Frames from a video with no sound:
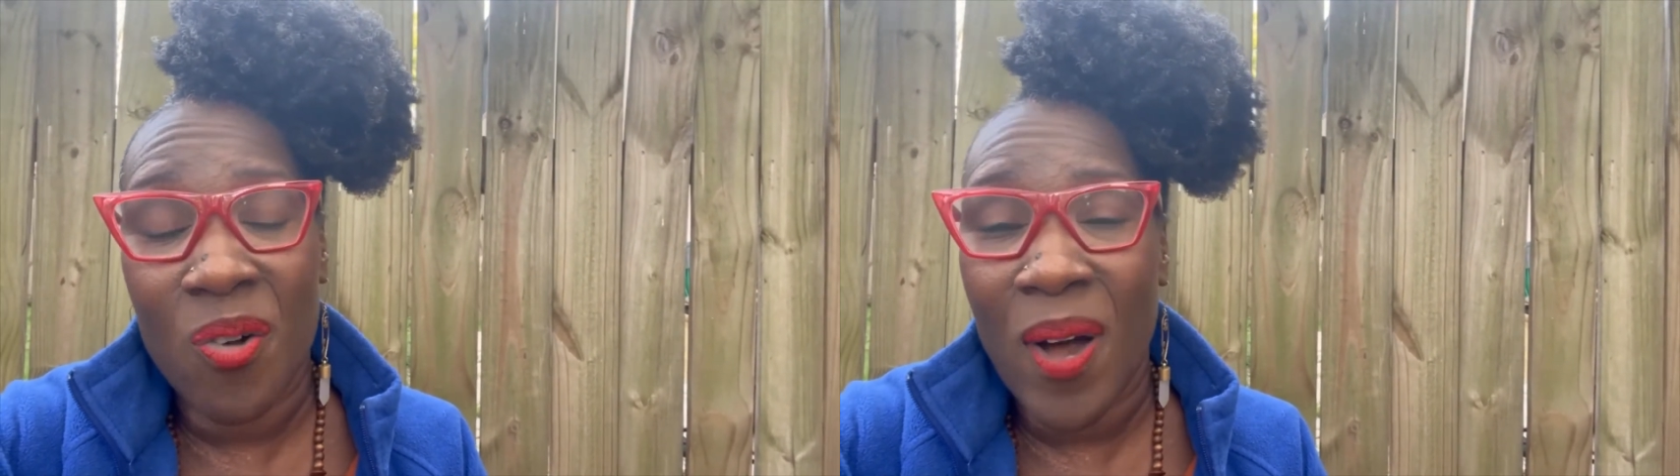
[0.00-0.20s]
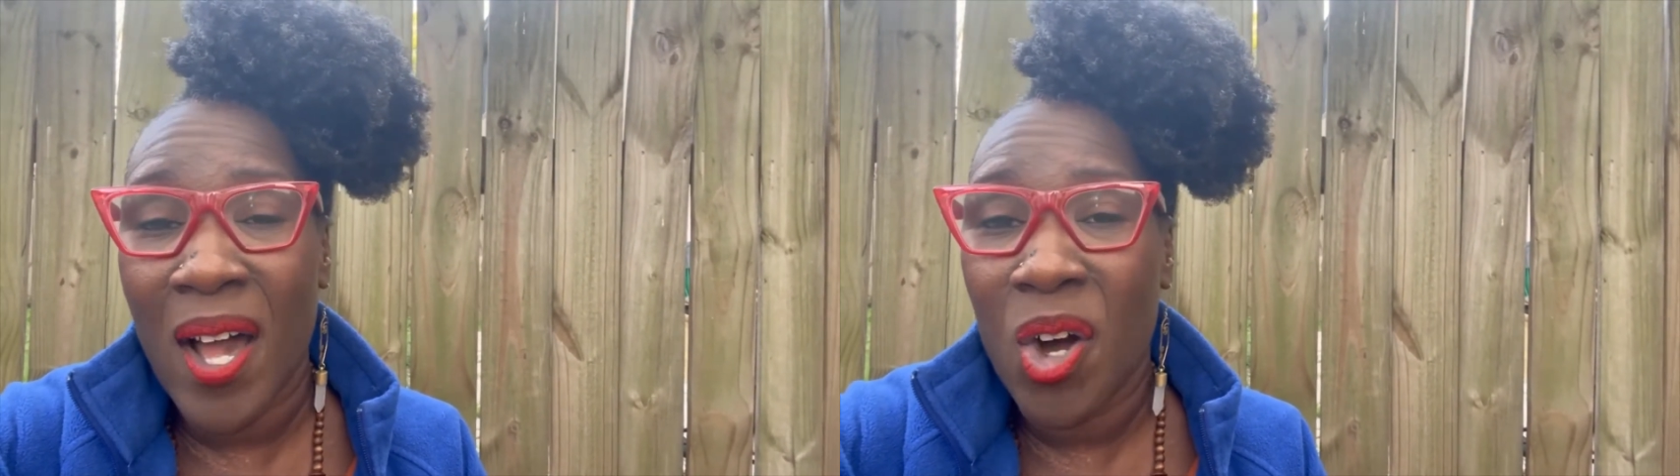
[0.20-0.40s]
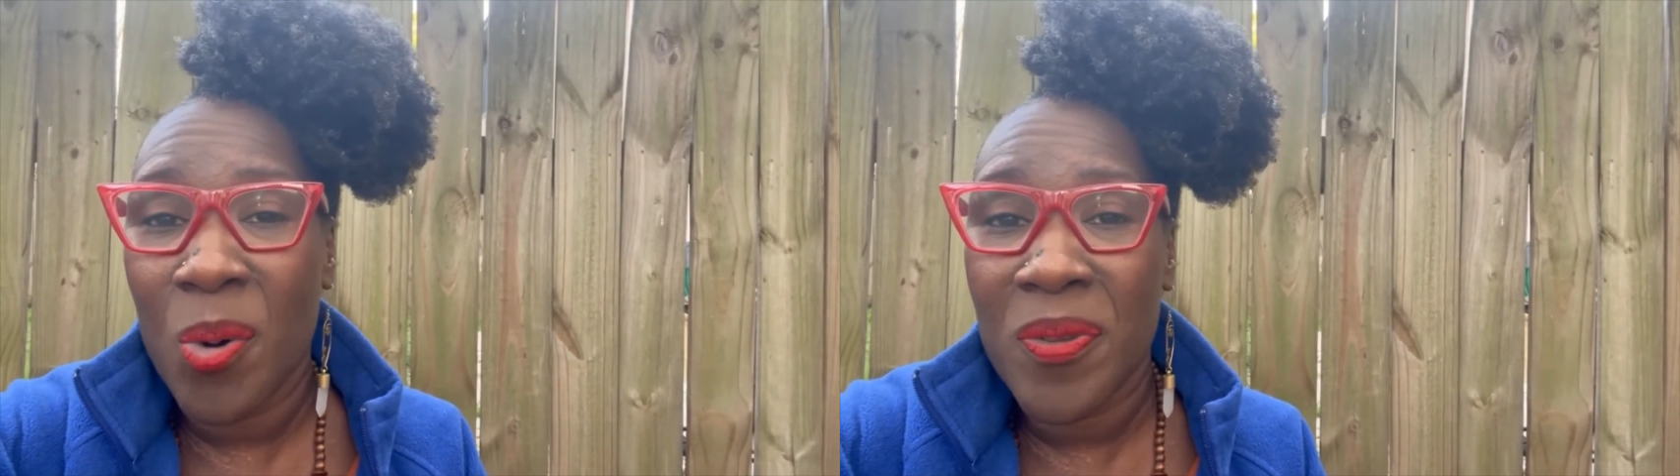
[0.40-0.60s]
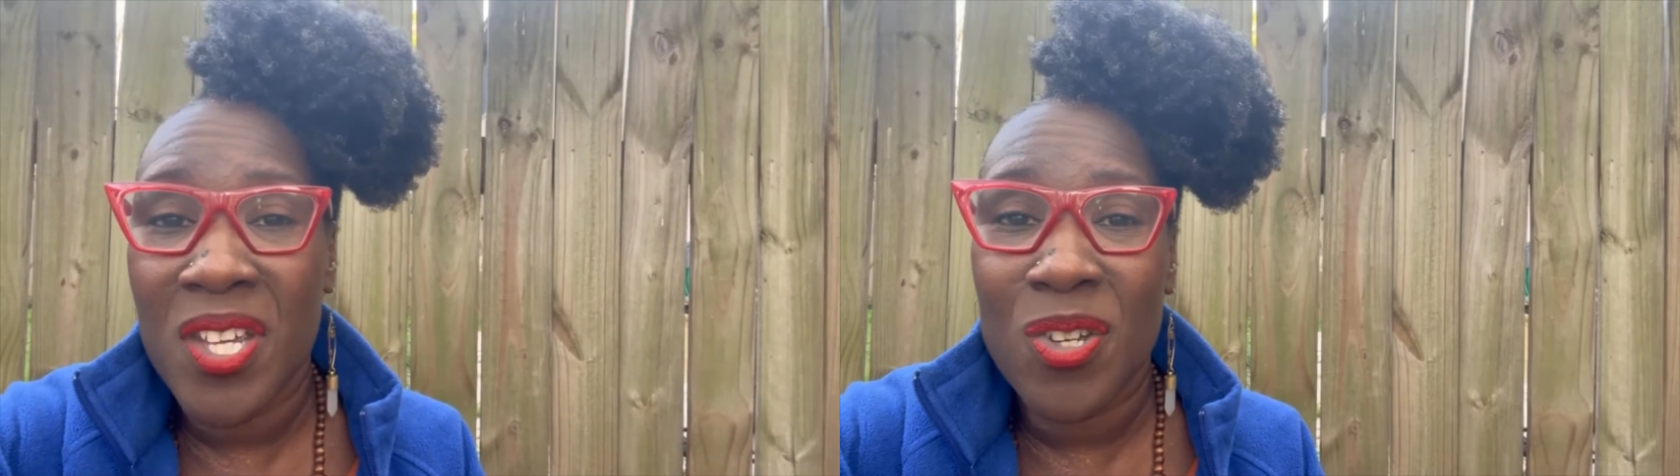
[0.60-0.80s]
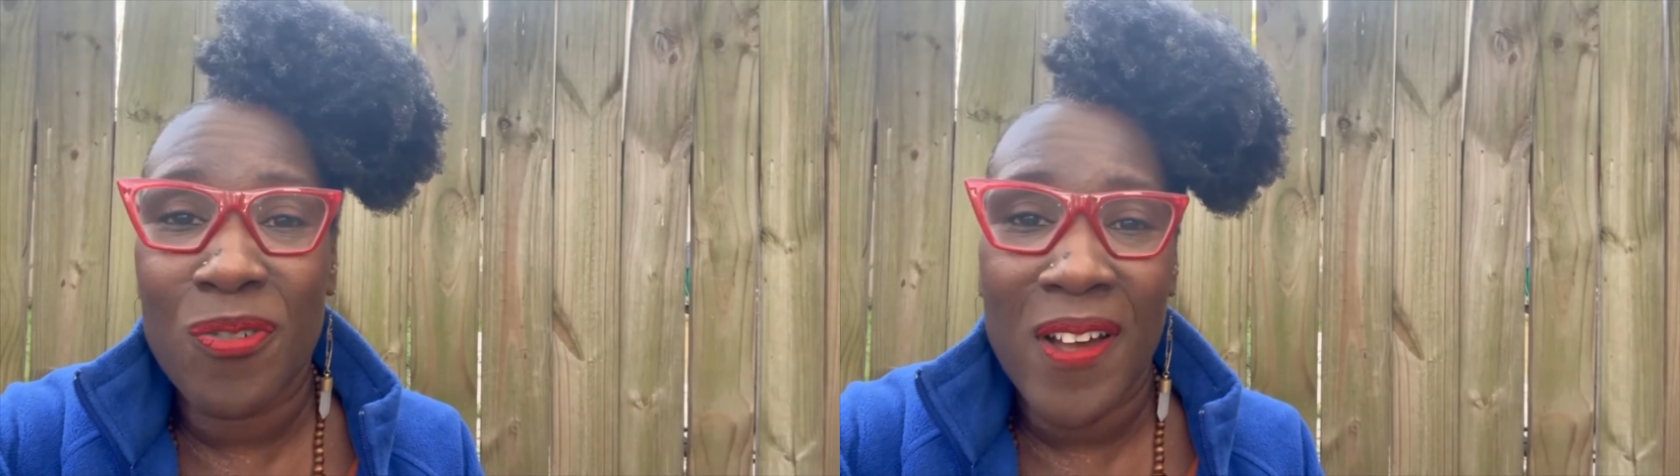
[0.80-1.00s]
I hope that
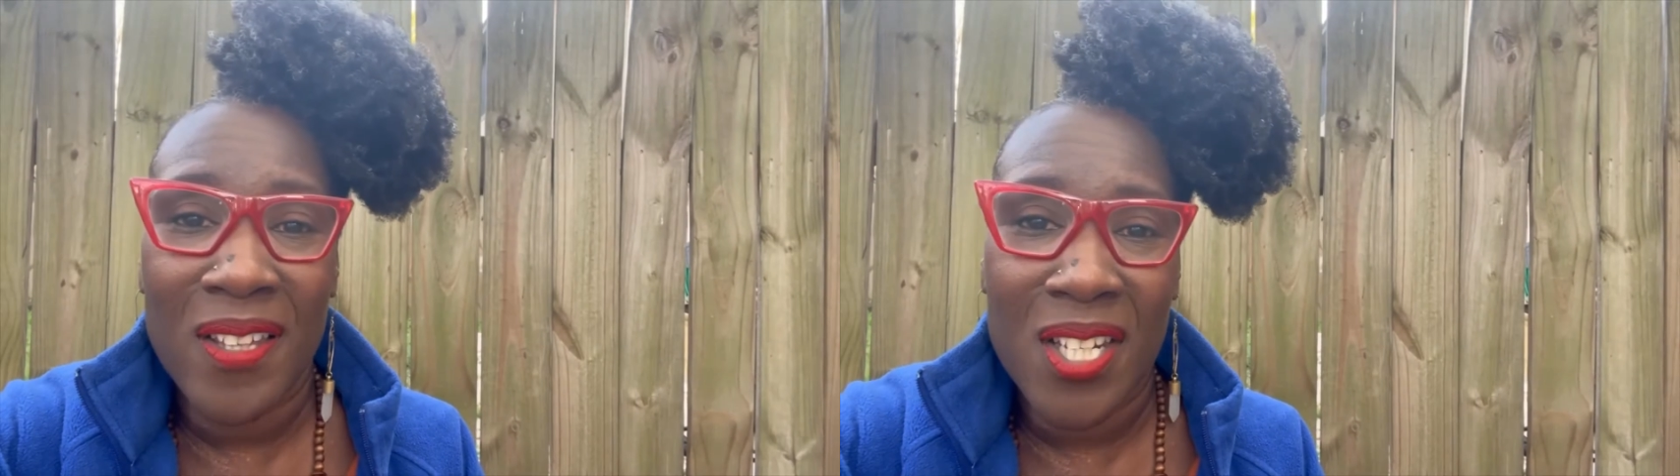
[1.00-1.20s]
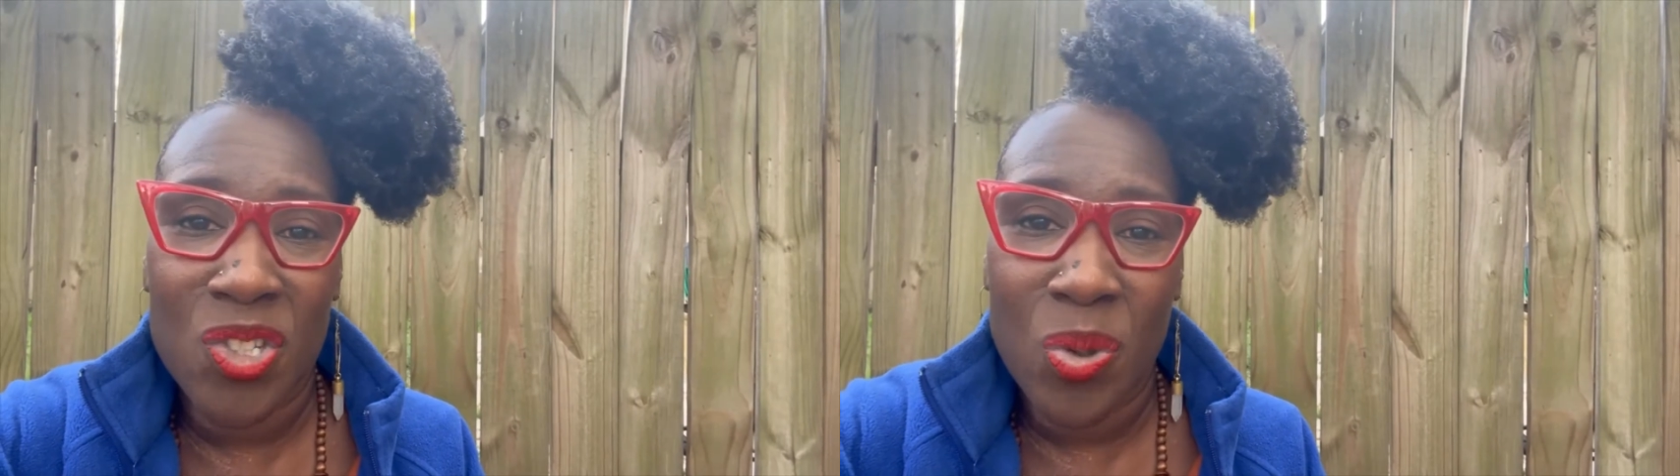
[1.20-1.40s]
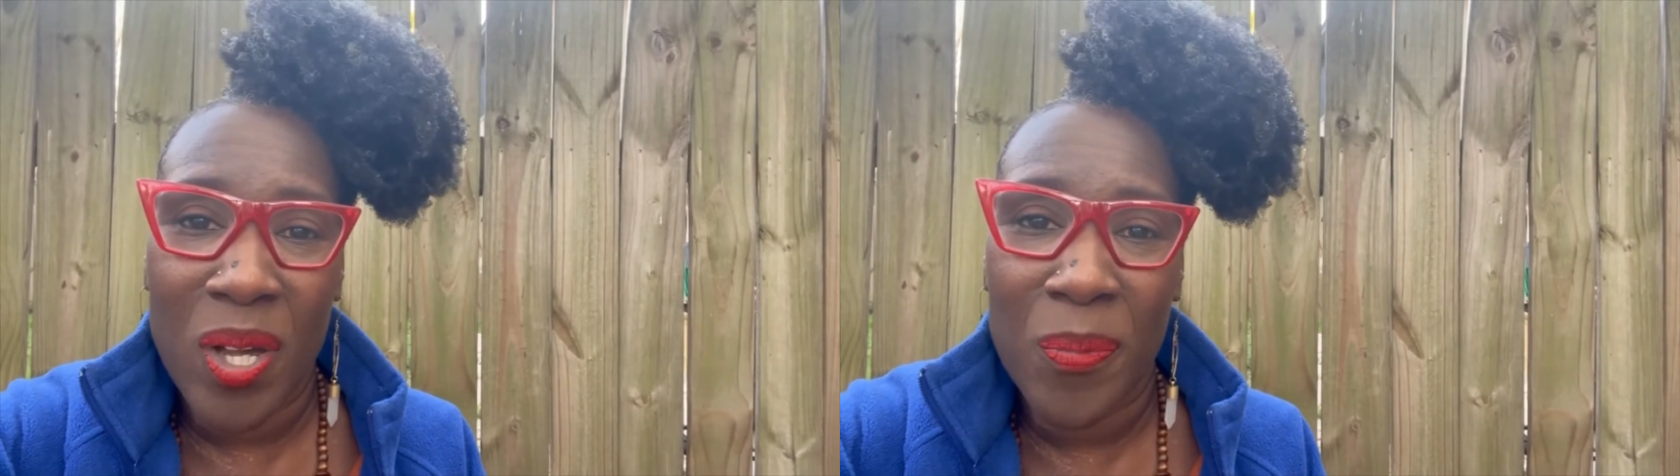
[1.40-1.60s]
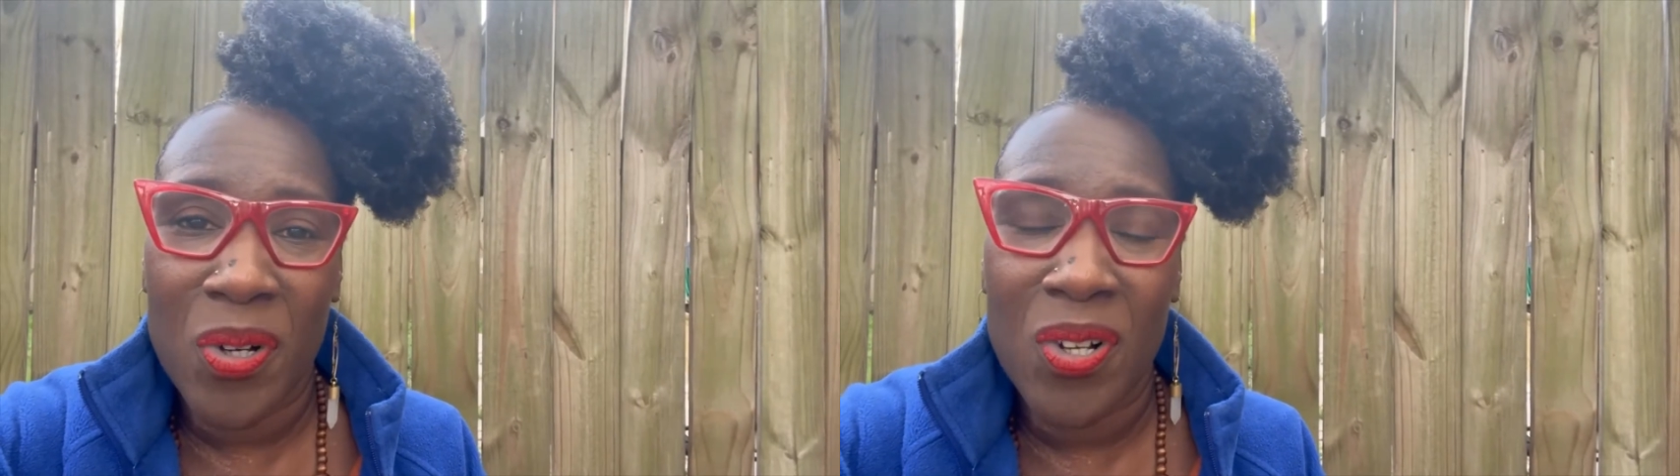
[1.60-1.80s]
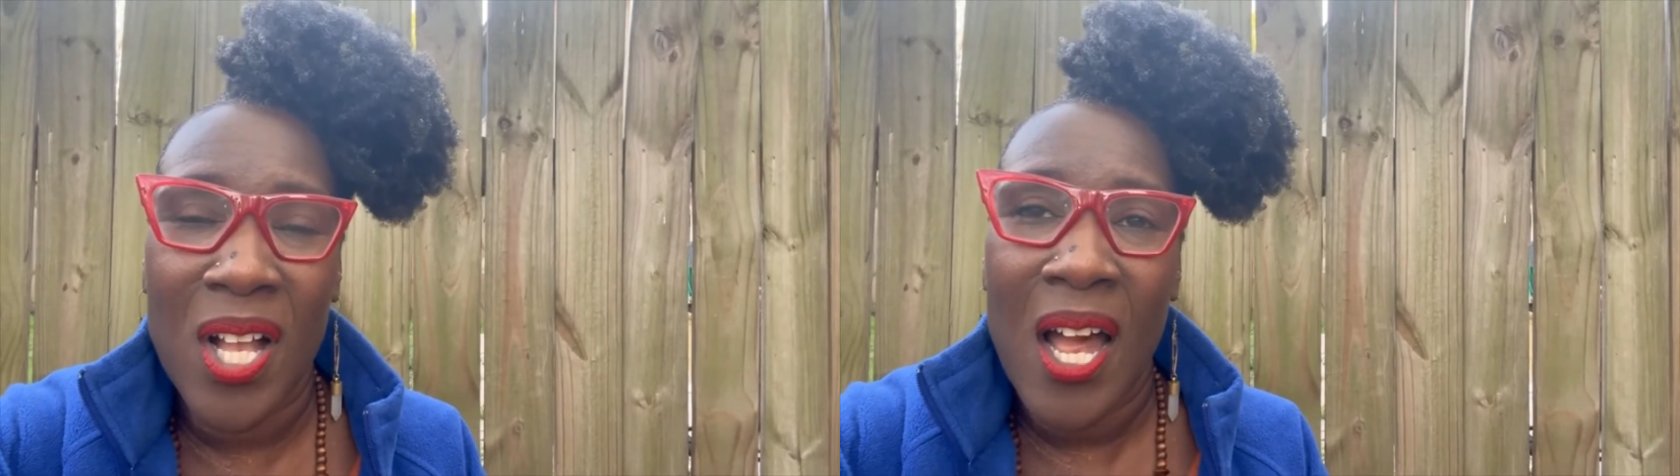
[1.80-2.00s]
you found it enjoyable.